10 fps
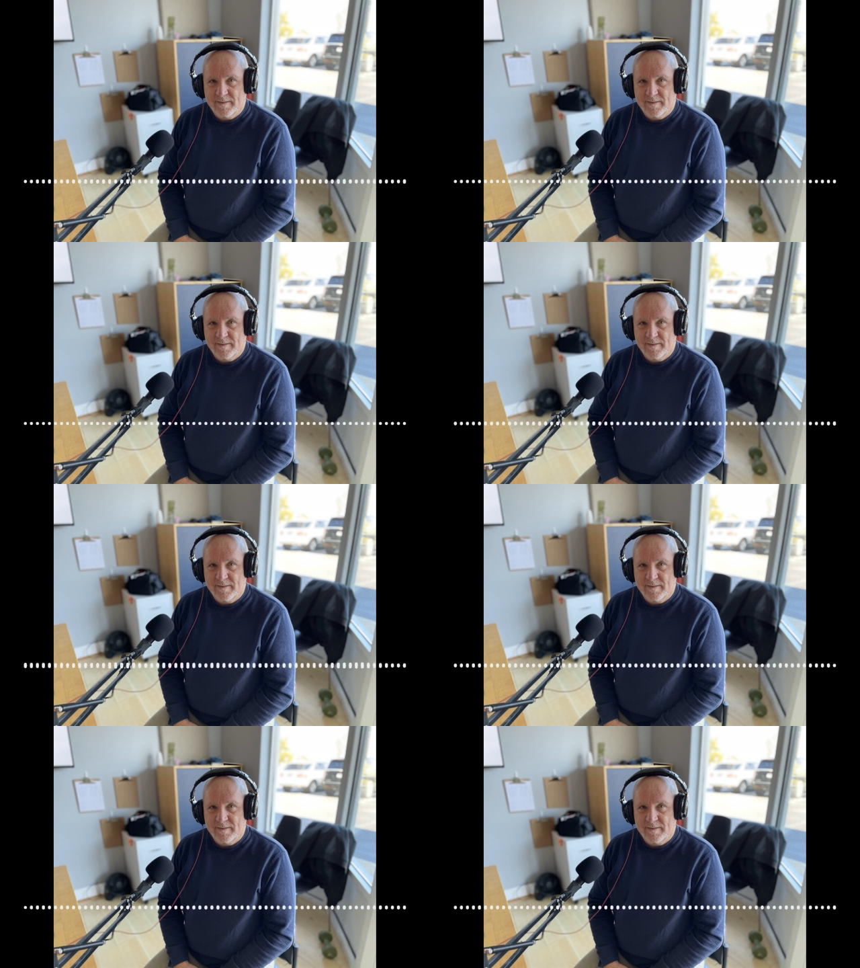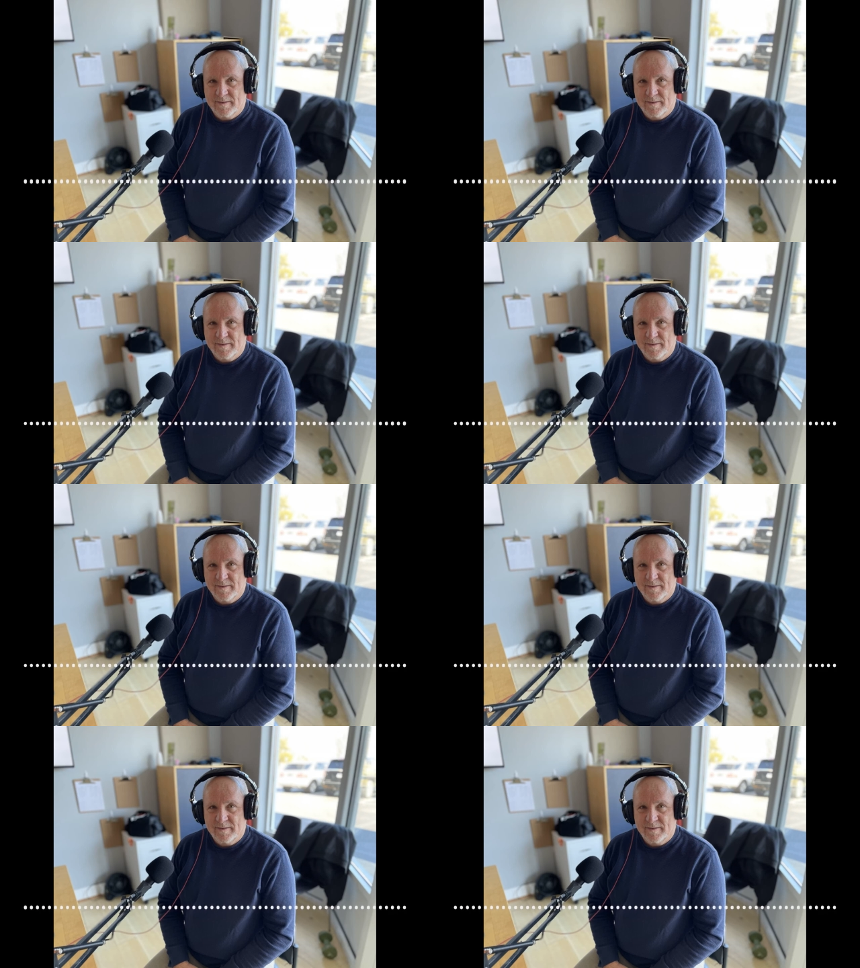
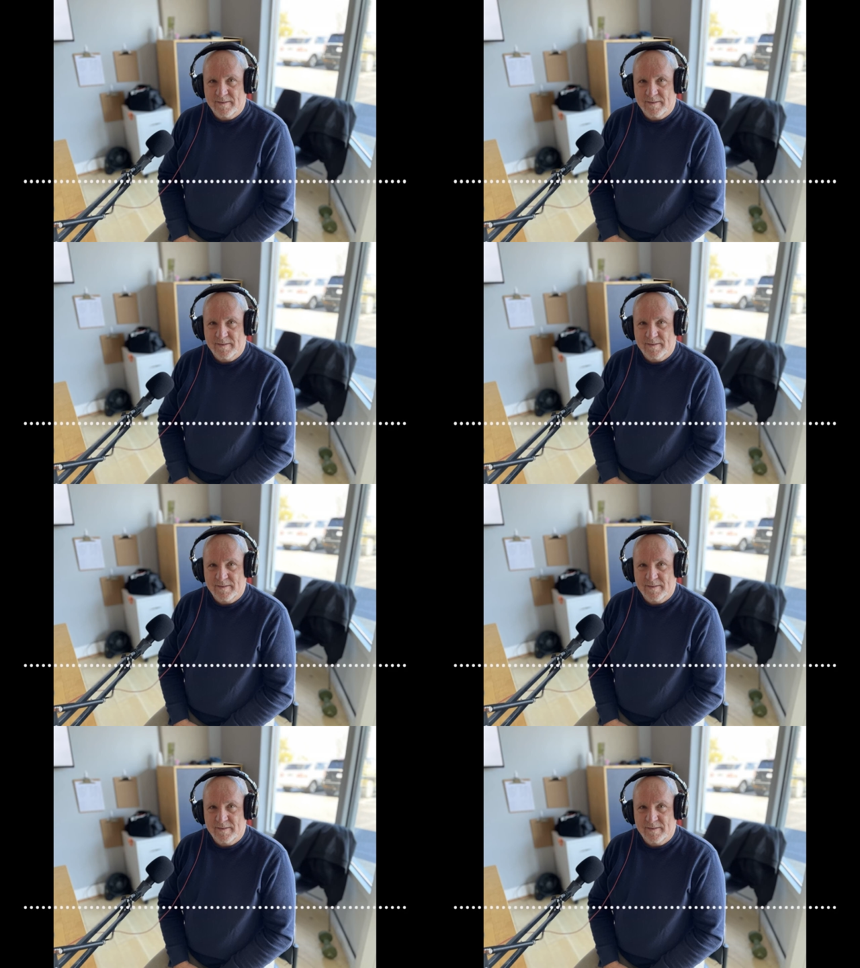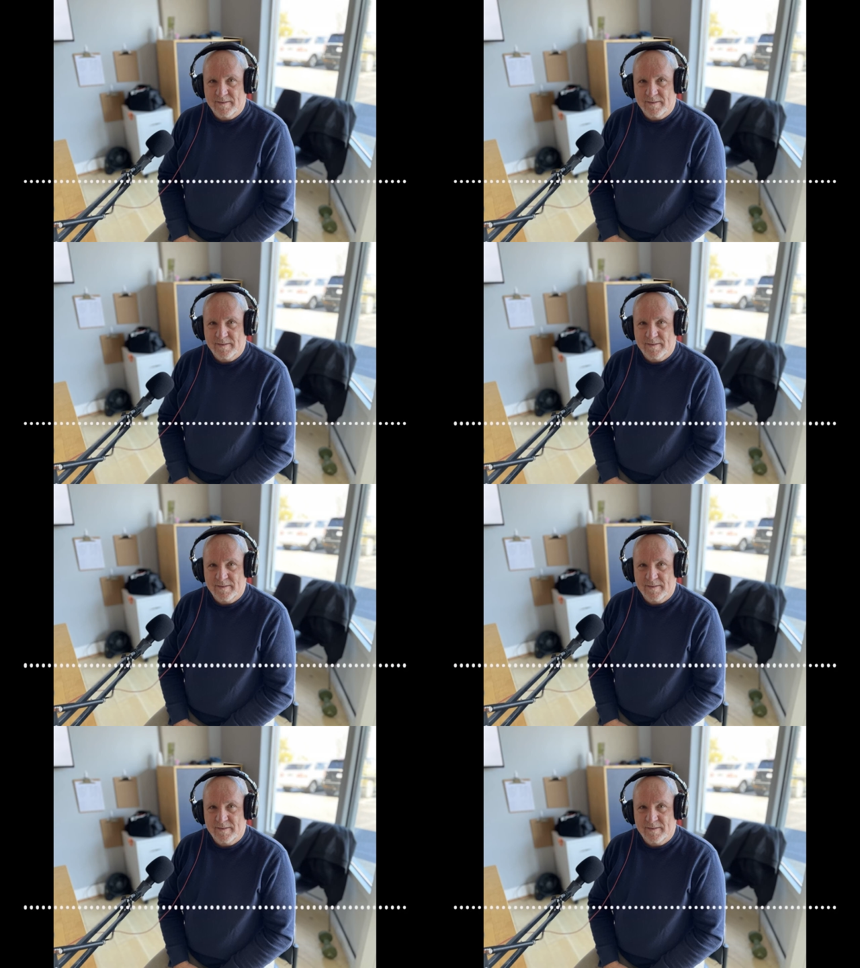
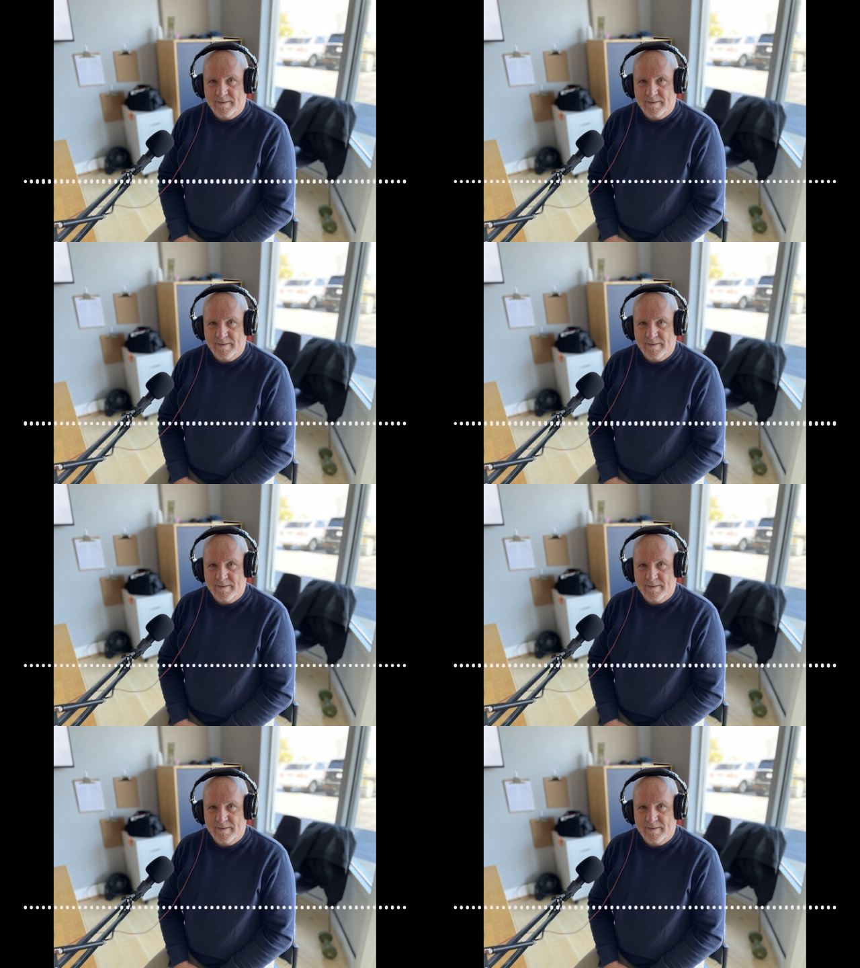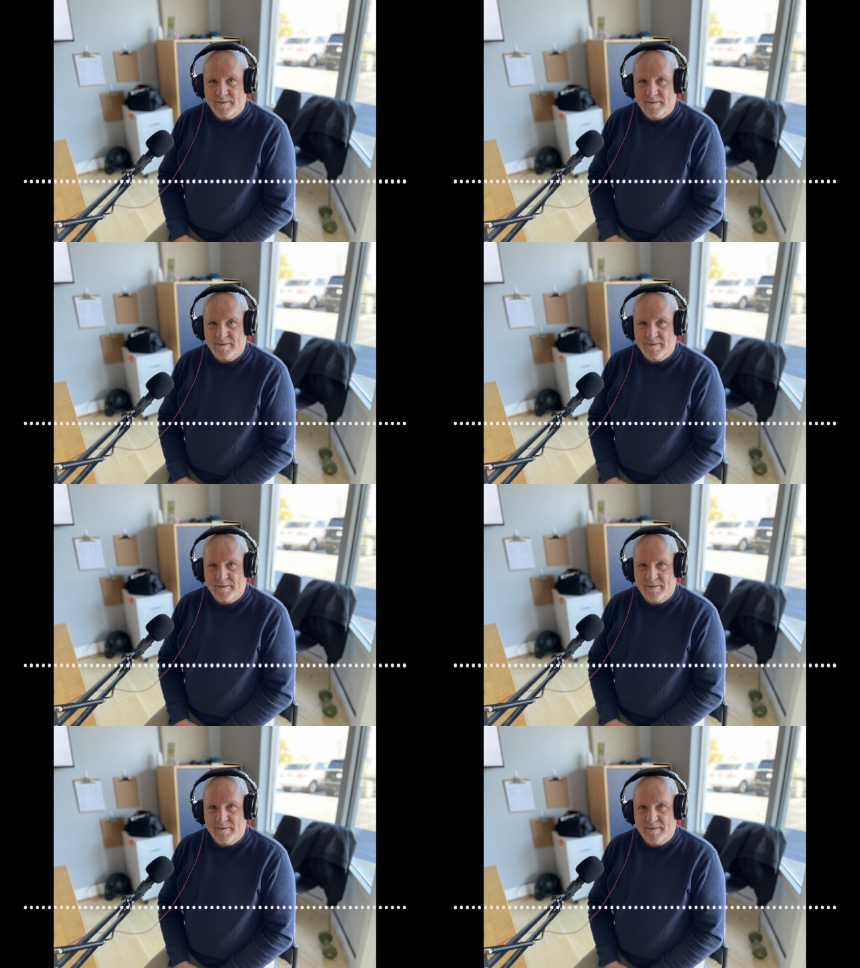
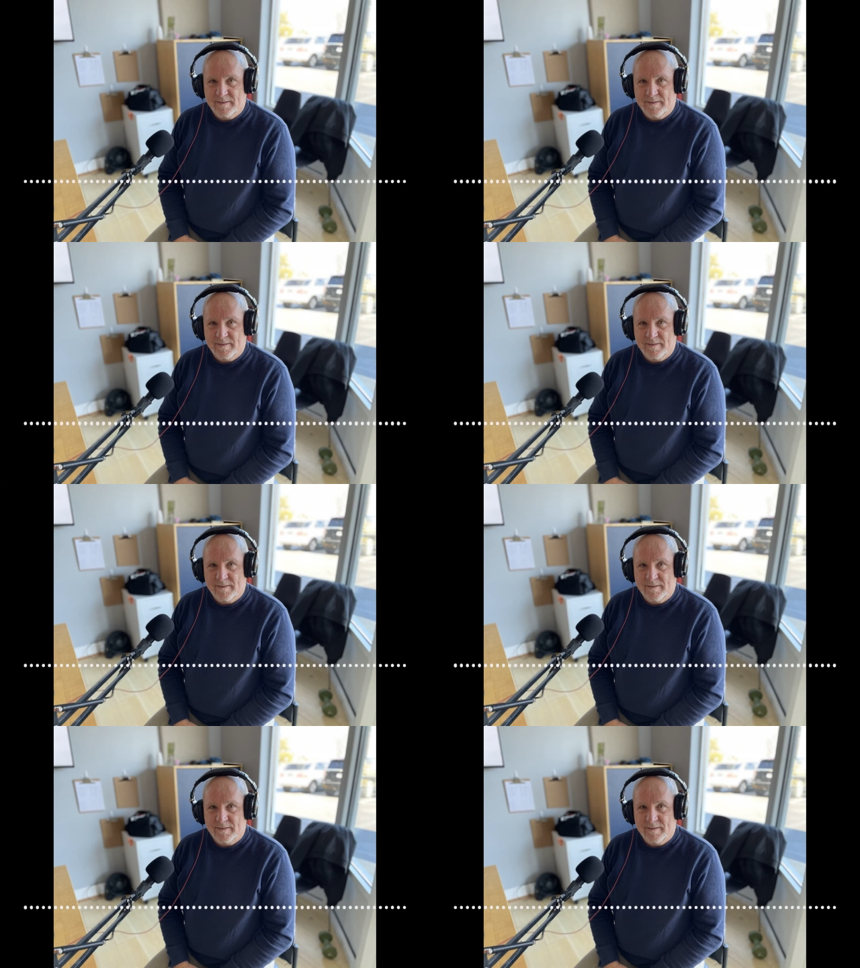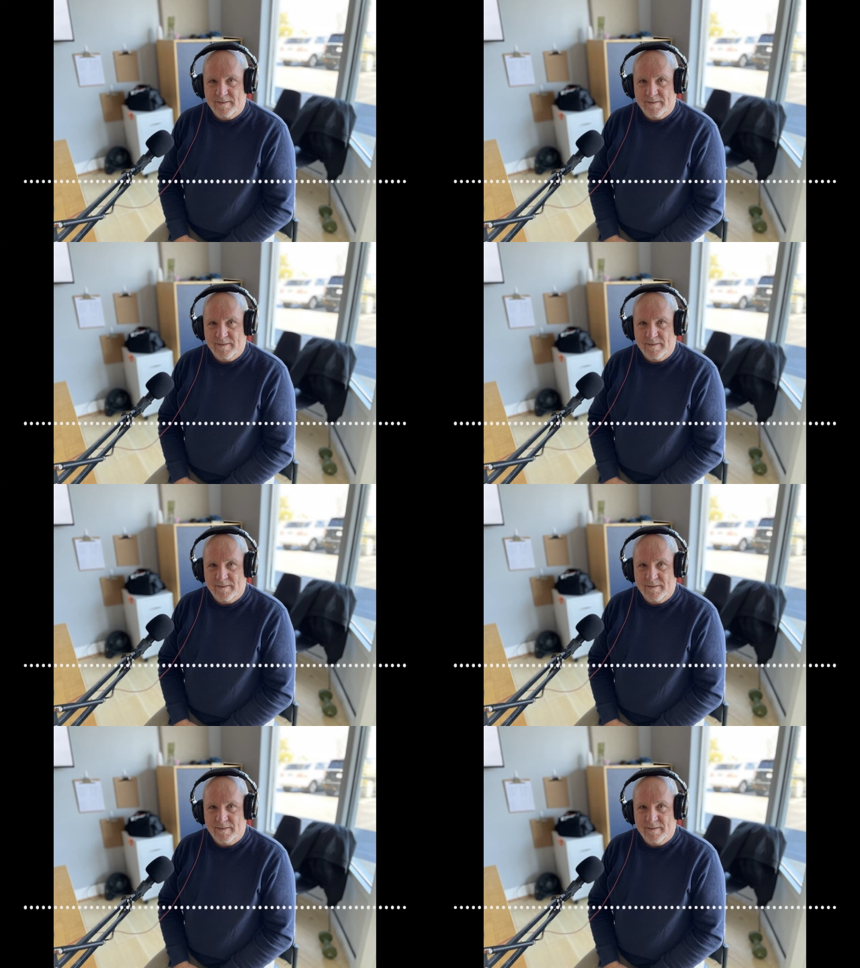
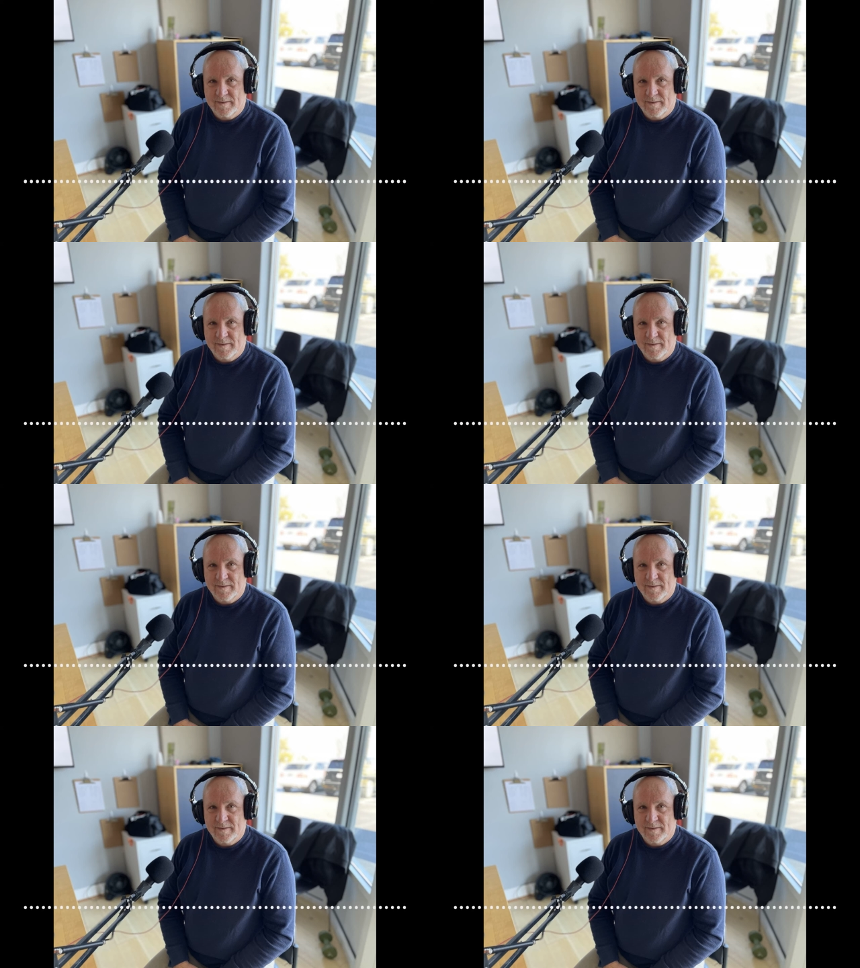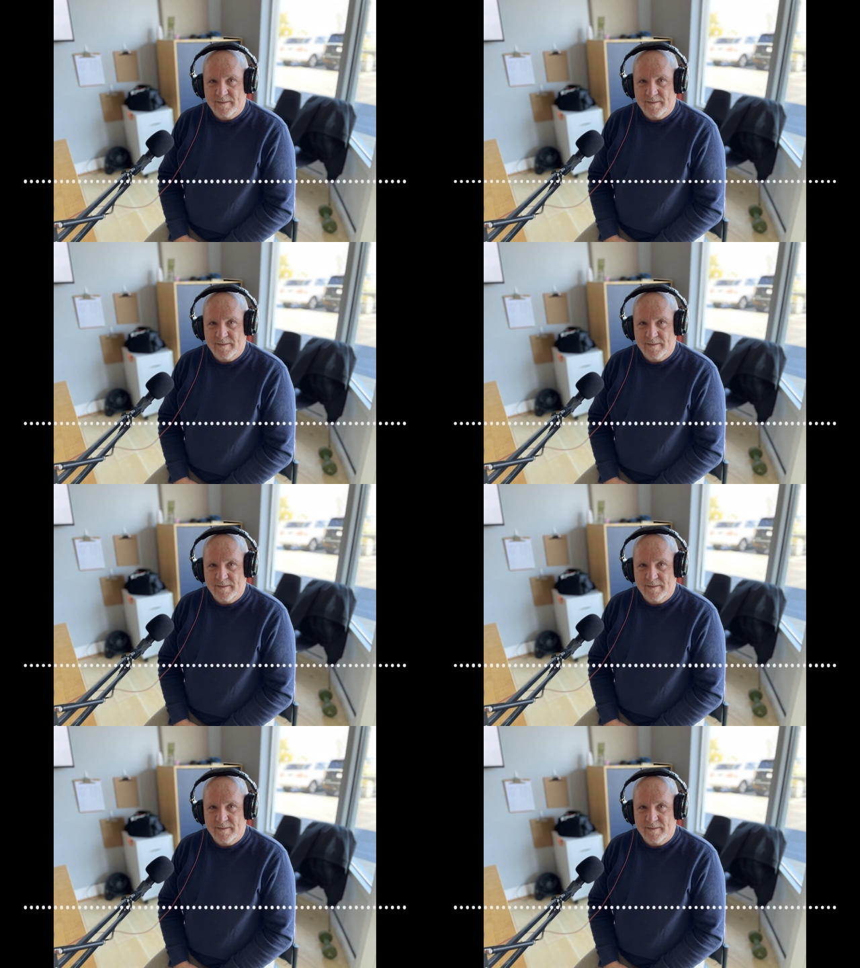The face doesn't move, so there is nothing to read.